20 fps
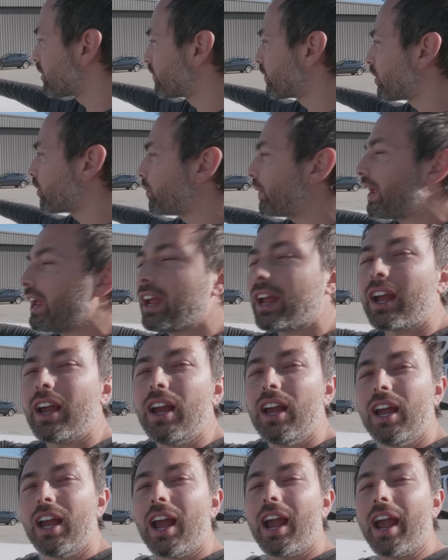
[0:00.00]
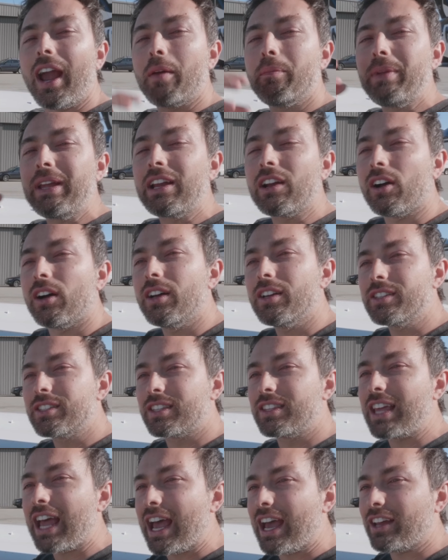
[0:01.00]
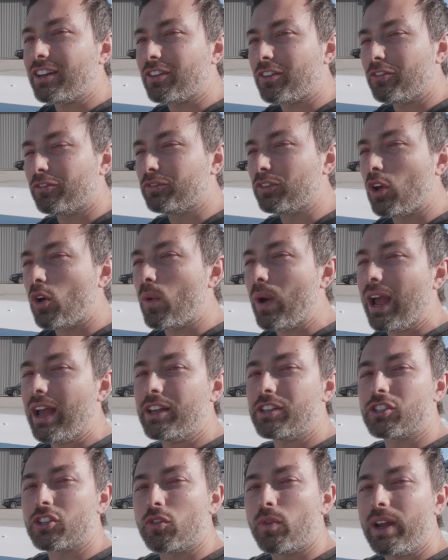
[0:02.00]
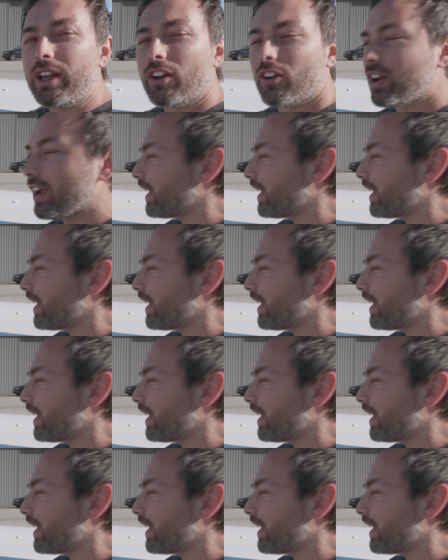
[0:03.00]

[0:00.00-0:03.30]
over the wing. And because that flow has greater